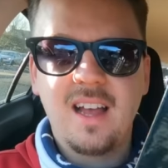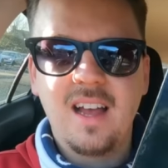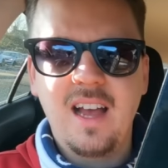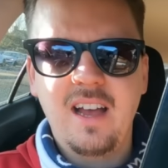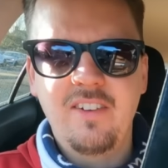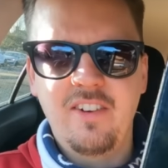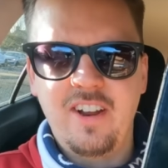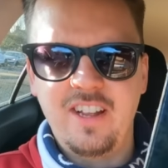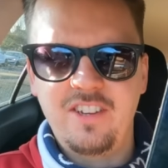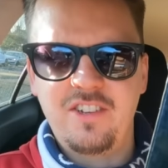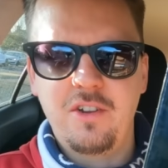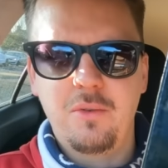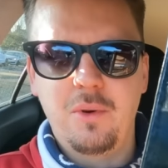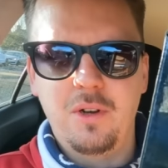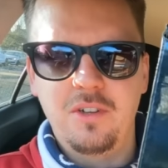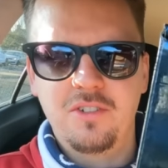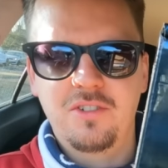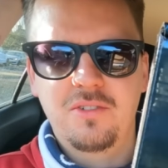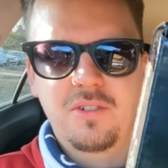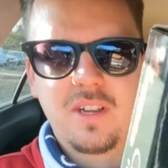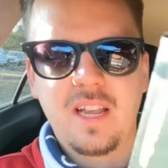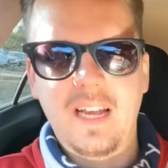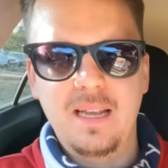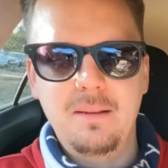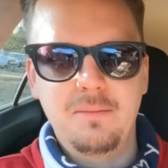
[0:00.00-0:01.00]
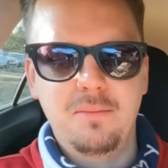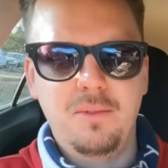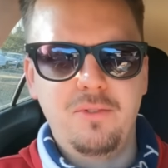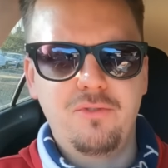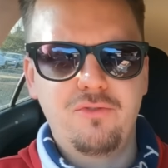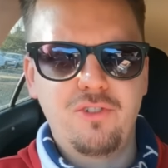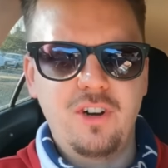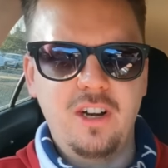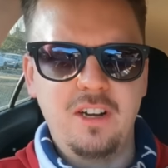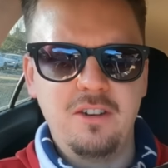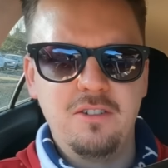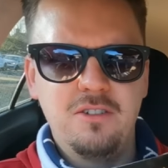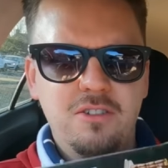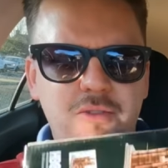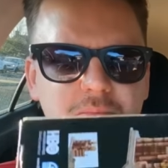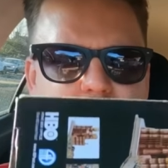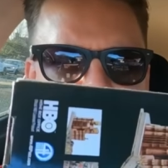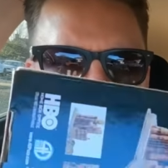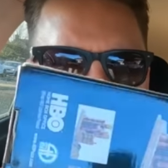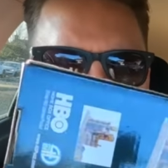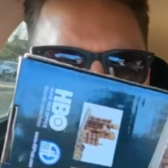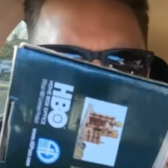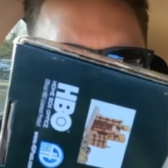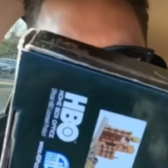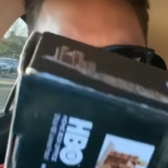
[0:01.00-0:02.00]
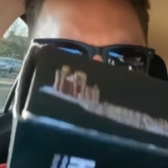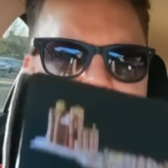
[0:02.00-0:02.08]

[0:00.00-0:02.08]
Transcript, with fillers: I haven't actually watched Game of Thrones, but